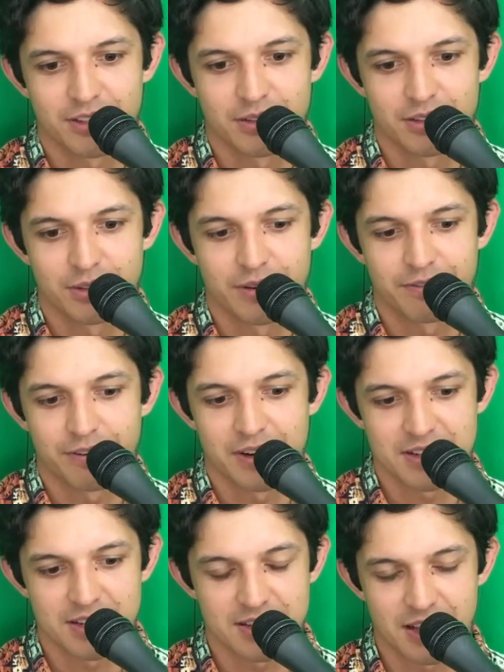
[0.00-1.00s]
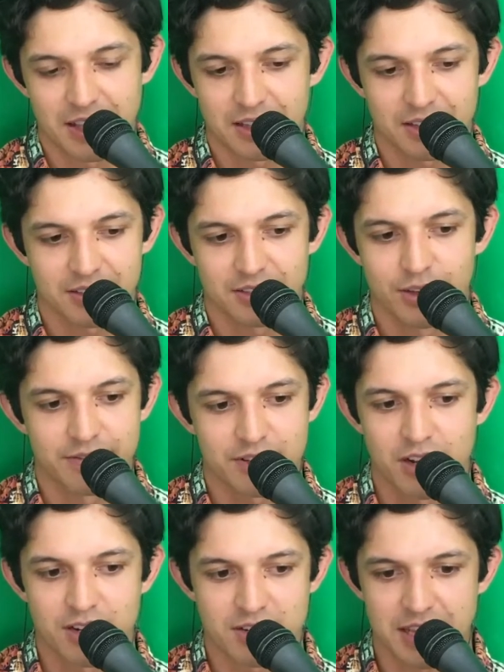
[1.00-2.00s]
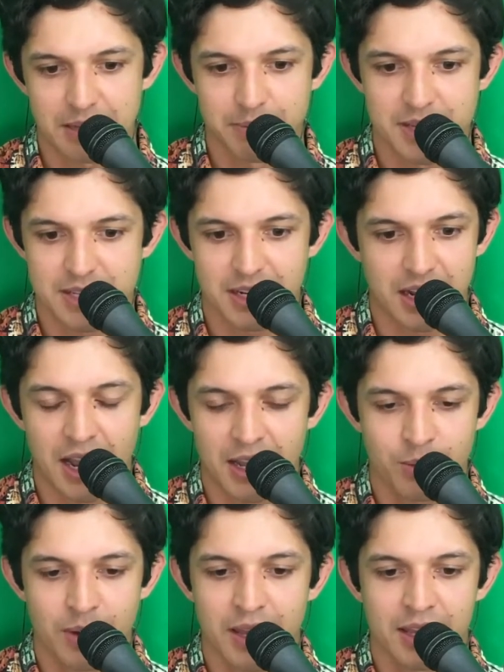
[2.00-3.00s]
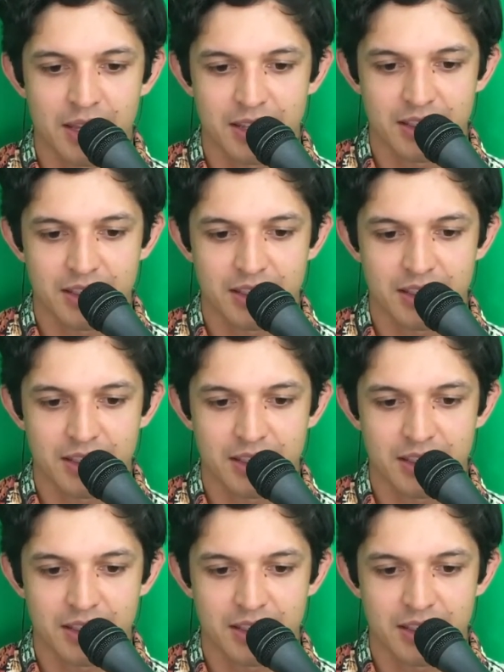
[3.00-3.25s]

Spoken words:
you have phrases like, you have songs like Mystic Highway,